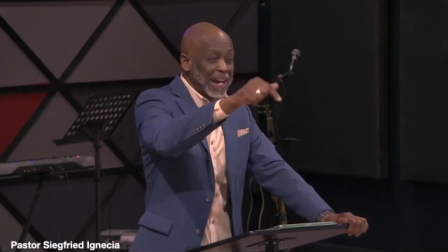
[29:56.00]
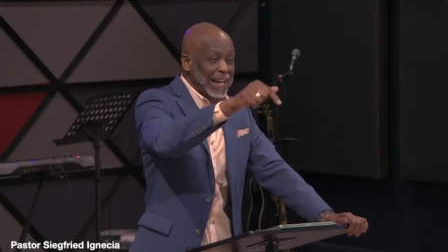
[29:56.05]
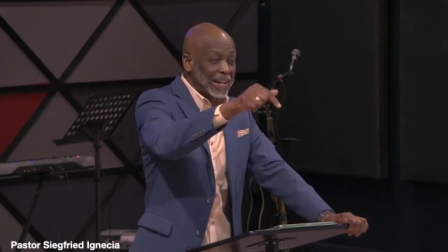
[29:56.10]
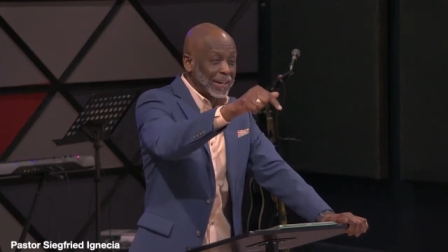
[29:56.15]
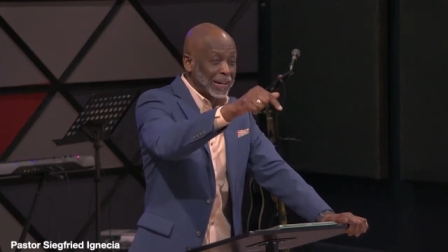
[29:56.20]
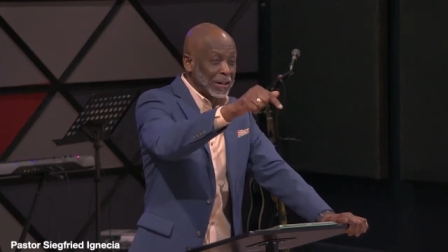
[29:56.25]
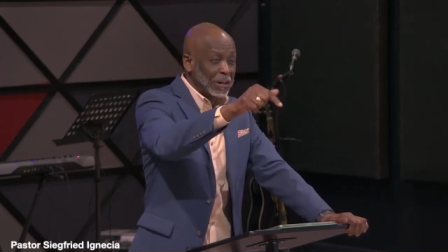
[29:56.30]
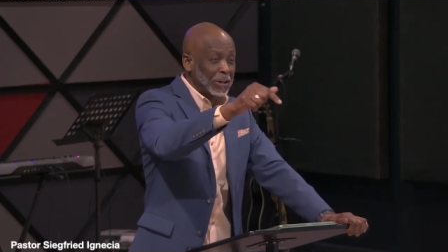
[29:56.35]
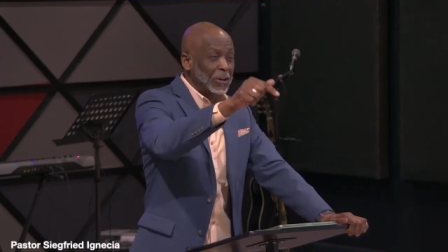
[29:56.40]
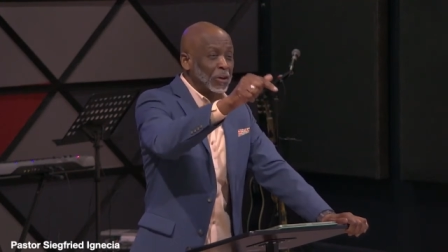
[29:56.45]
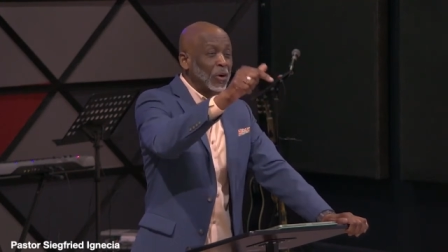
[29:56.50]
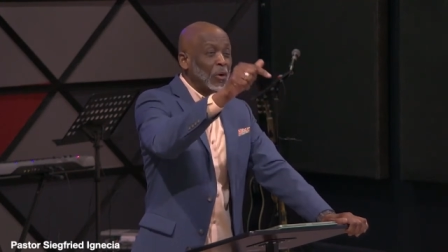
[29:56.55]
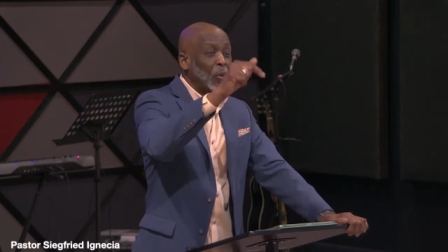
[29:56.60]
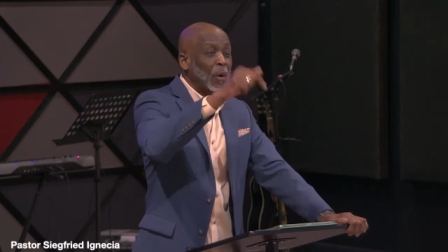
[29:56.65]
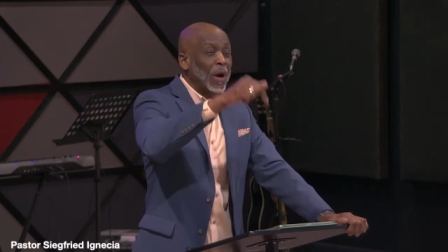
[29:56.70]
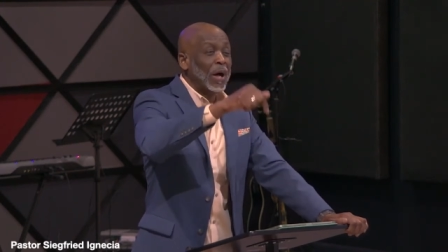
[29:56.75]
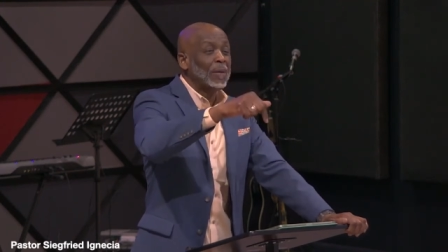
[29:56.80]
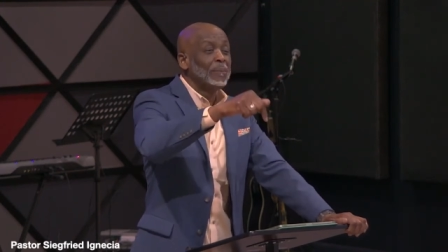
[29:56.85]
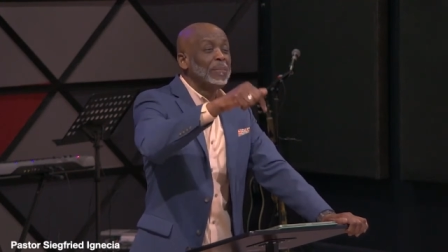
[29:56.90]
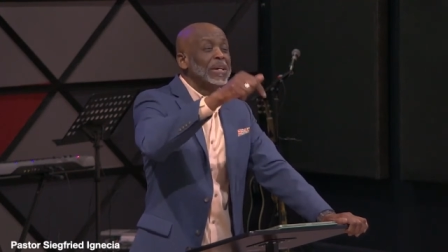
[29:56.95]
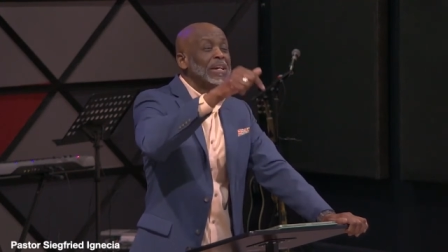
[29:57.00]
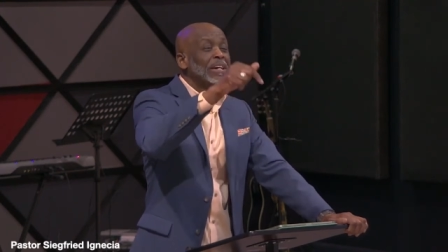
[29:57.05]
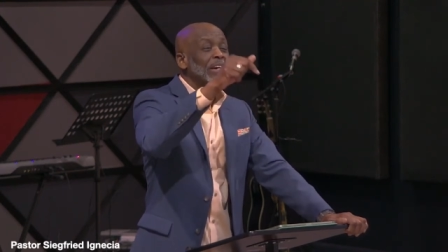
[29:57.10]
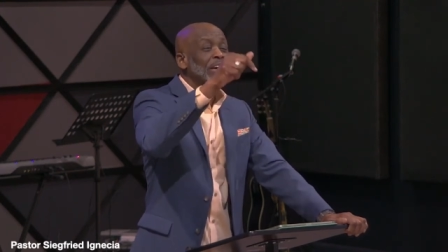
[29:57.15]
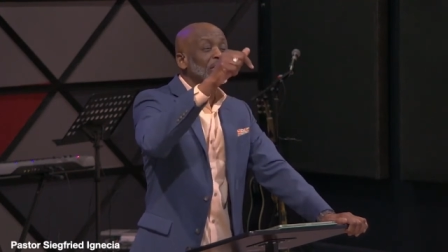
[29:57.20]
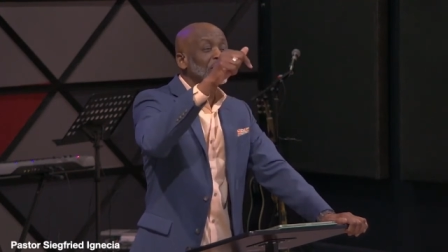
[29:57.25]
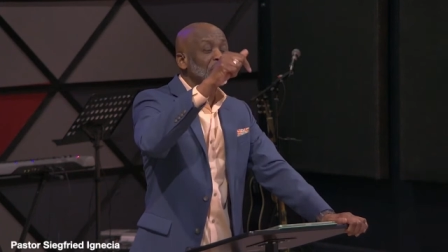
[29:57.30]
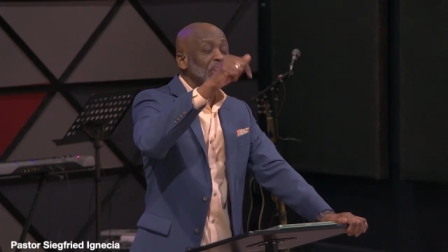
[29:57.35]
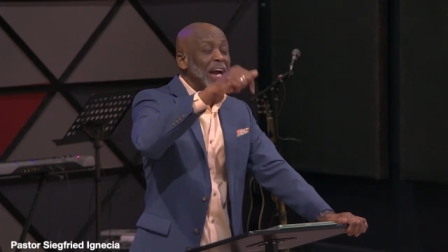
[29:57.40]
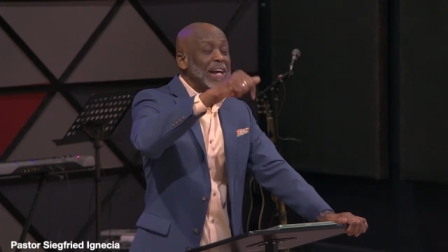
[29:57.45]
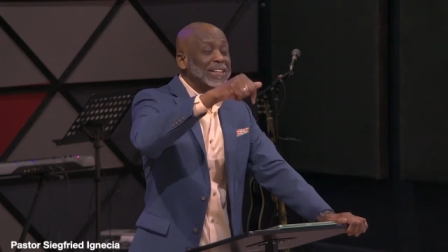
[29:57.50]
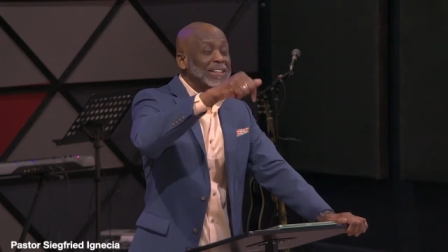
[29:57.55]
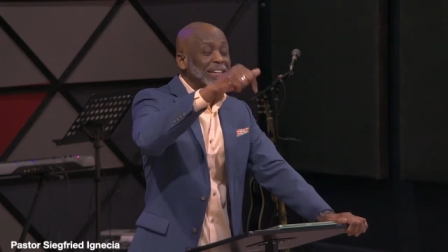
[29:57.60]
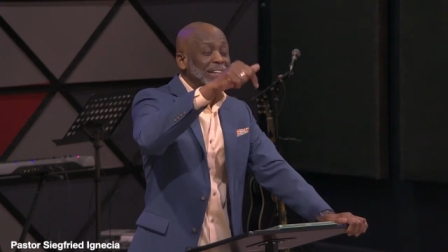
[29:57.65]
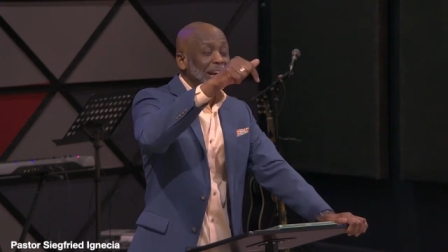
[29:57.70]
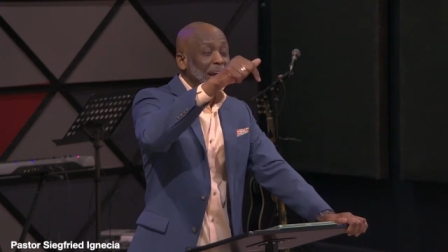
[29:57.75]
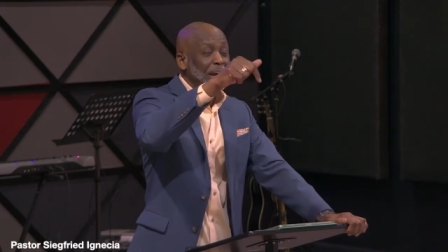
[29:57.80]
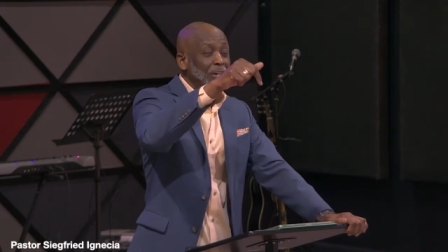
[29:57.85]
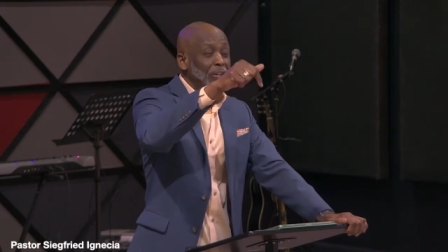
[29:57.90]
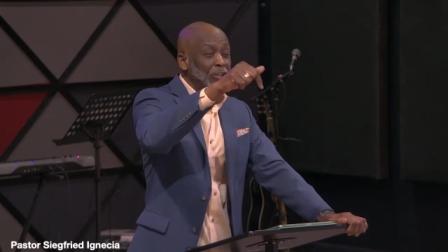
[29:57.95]
then will be
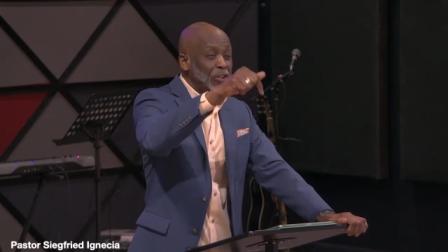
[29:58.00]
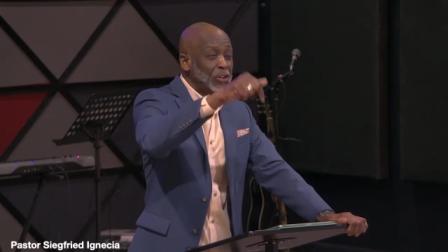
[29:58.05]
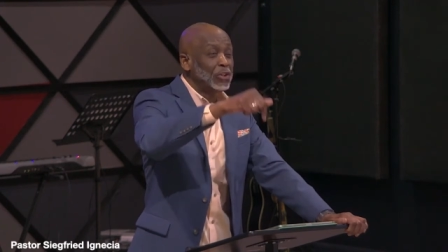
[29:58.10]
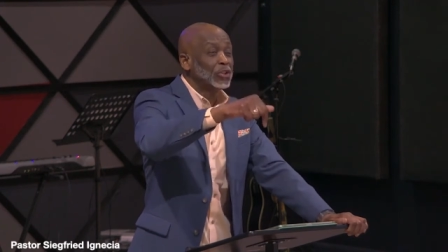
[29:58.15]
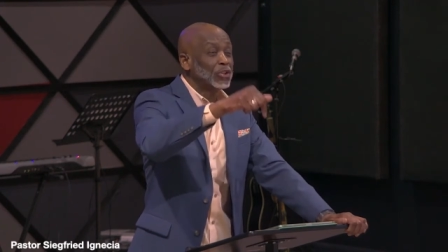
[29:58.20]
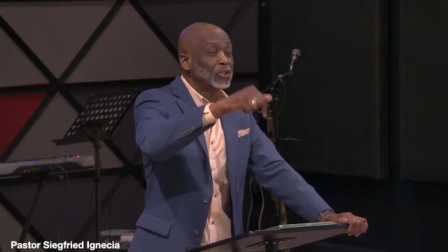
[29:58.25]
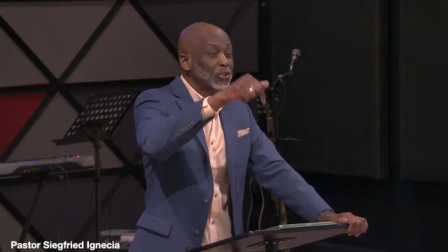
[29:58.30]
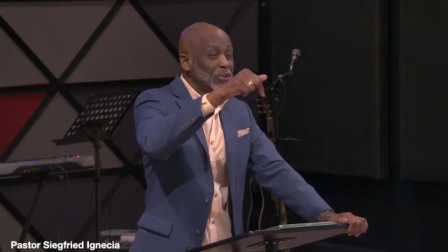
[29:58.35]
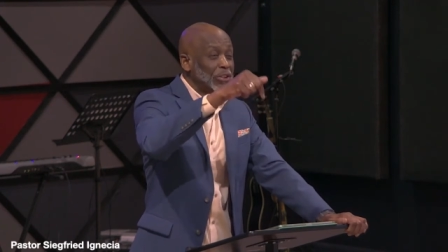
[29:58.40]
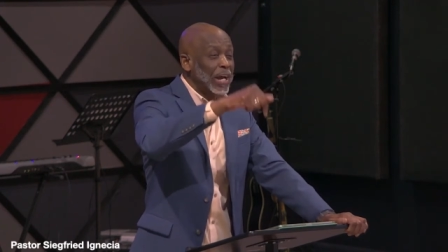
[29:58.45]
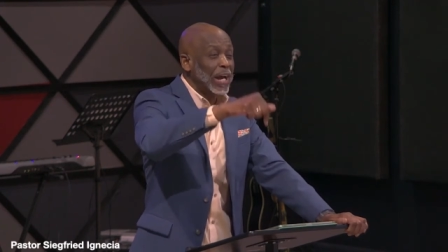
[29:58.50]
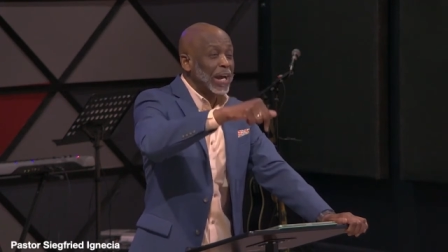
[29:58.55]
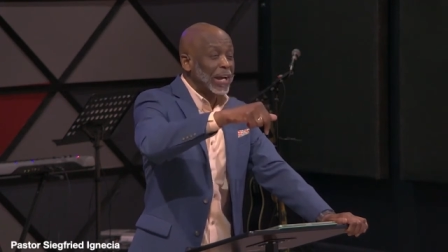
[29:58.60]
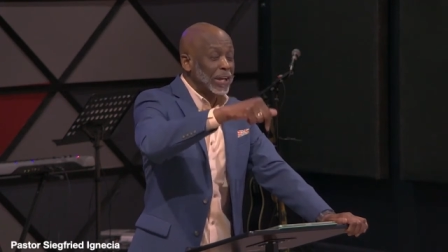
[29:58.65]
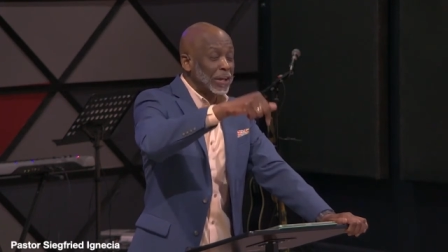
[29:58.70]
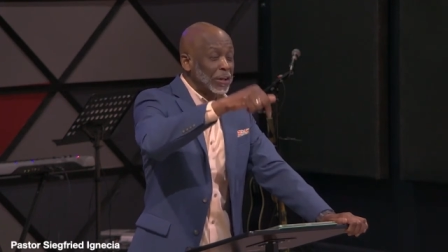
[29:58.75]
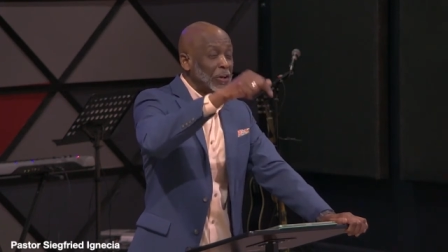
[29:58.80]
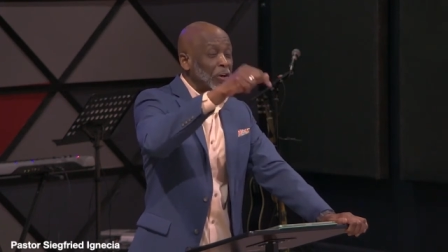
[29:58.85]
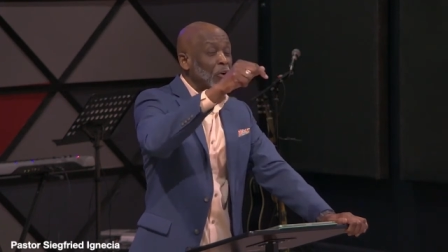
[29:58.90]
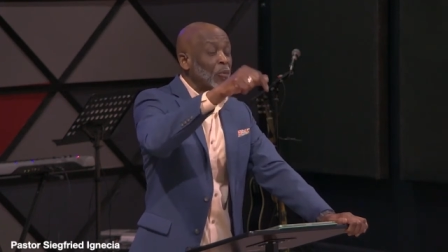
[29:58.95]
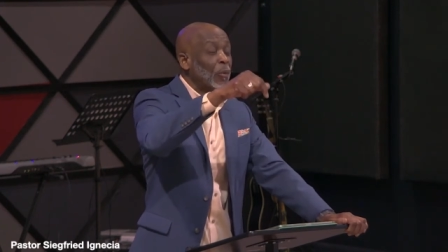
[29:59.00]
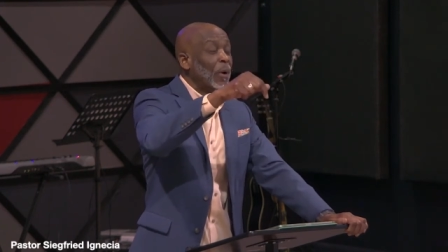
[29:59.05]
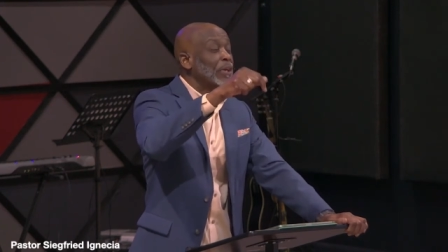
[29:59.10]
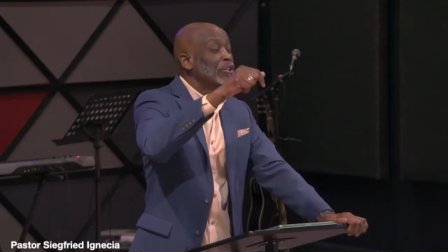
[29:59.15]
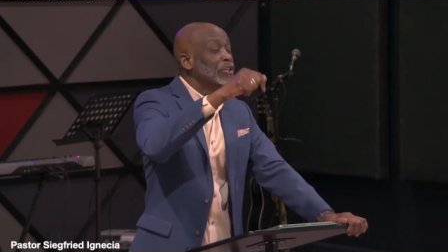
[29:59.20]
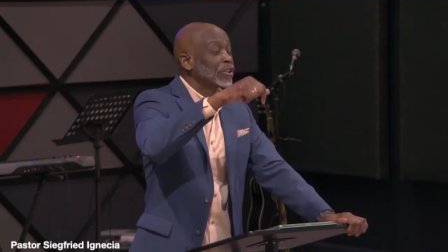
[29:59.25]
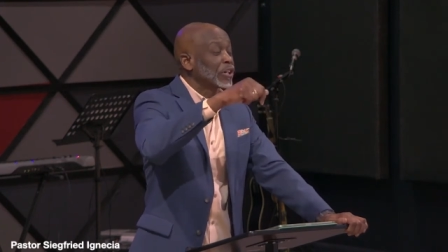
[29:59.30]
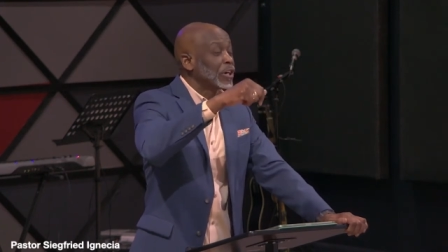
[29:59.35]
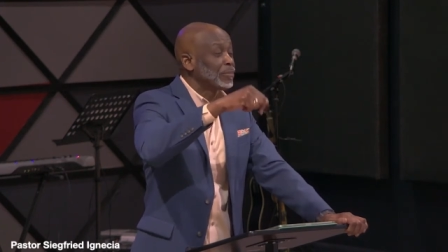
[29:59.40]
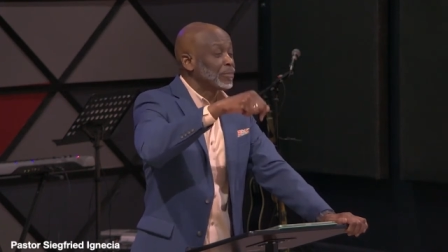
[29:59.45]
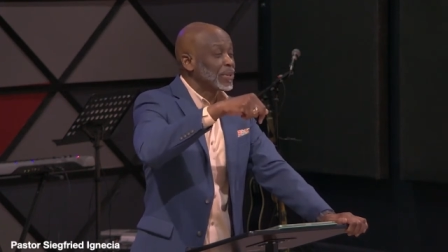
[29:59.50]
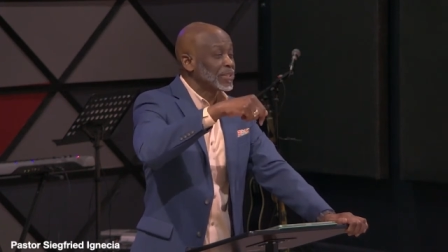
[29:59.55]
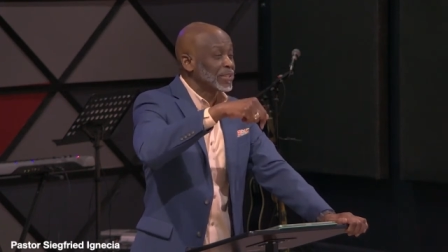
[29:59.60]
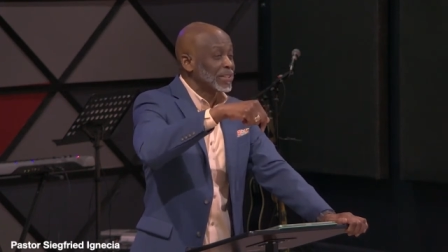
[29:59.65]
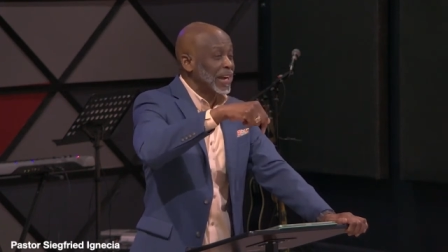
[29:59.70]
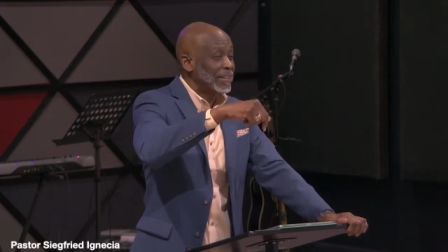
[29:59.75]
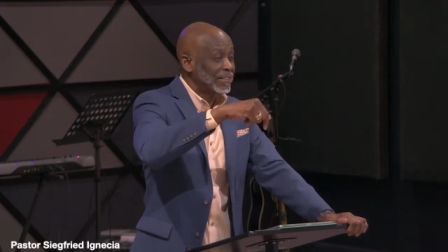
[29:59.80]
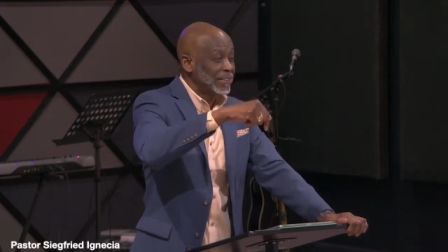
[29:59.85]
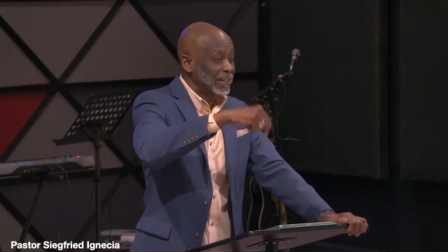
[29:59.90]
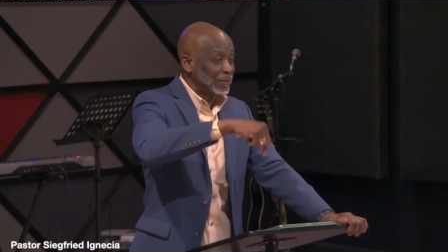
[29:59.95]
rejected in you today when you
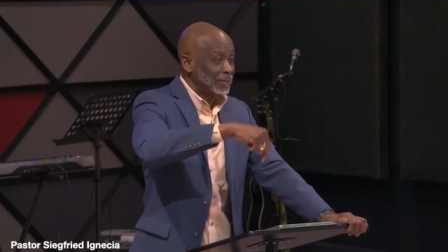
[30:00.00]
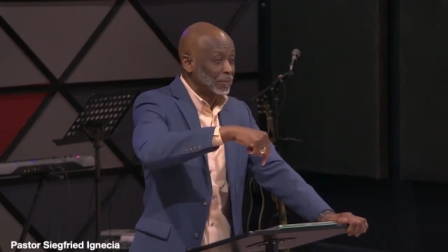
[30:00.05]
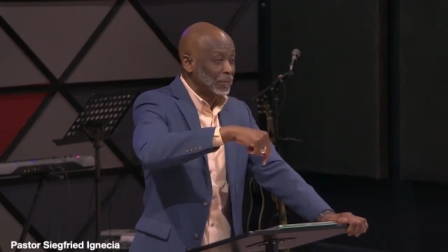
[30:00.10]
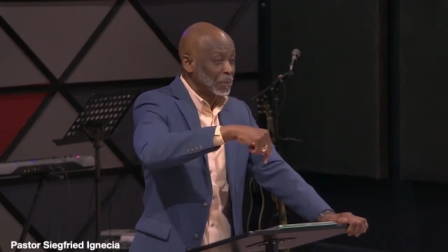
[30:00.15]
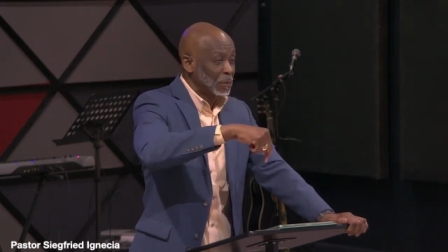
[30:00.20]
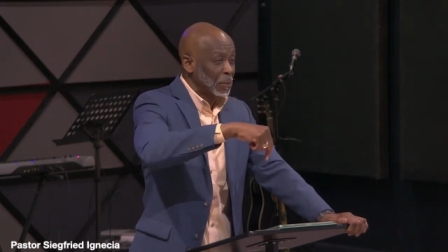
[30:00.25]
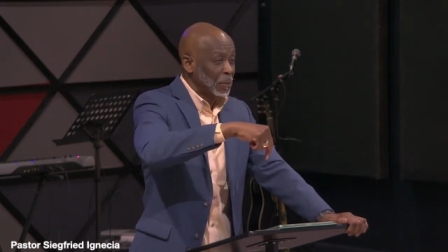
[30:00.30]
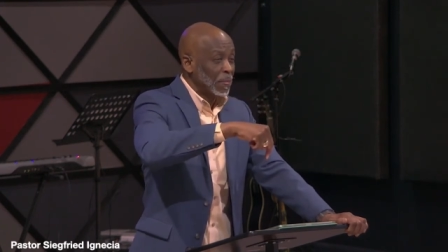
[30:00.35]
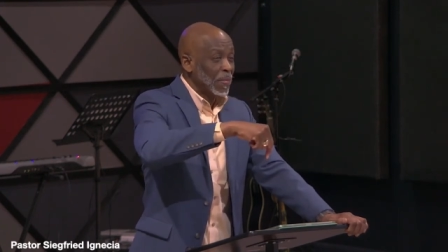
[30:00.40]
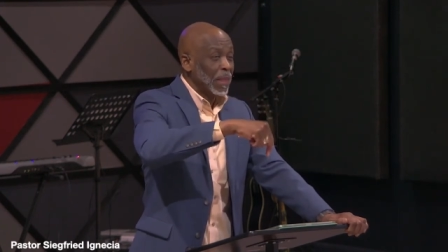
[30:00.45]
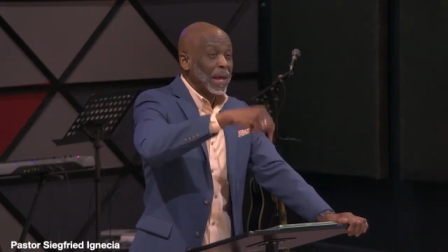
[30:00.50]
represent him.